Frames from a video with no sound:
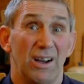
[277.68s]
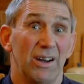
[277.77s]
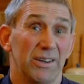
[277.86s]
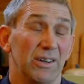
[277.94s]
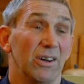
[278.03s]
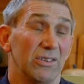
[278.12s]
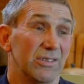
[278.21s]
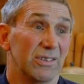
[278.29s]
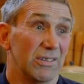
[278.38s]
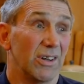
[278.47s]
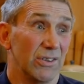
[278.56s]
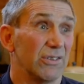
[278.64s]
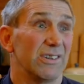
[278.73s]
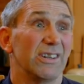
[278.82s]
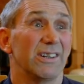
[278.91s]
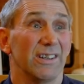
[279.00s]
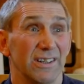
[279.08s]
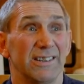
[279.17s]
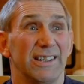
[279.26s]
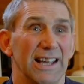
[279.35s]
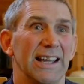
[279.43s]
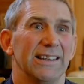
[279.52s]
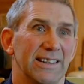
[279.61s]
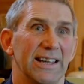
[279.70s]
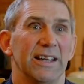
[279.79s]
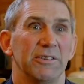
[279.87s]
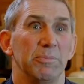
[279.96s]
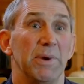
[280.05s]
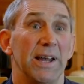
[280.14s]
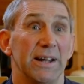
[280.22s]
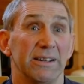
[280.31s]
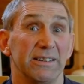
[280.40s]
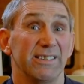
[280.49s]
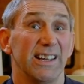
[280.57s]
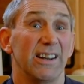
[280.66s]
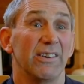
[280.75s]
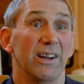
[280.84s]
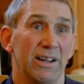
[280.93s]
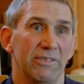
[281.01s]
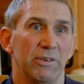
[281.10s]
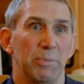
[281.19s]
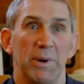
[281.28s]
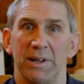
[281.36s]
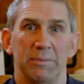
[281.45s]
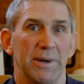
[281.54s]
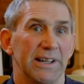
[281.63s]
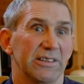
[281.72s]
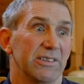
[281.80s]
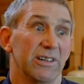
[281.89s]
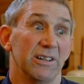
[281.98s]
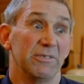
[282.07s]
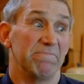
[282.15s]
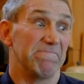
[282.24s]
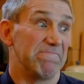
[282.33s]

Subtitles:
I'd lost £138,000 and Sarah got every penny back, so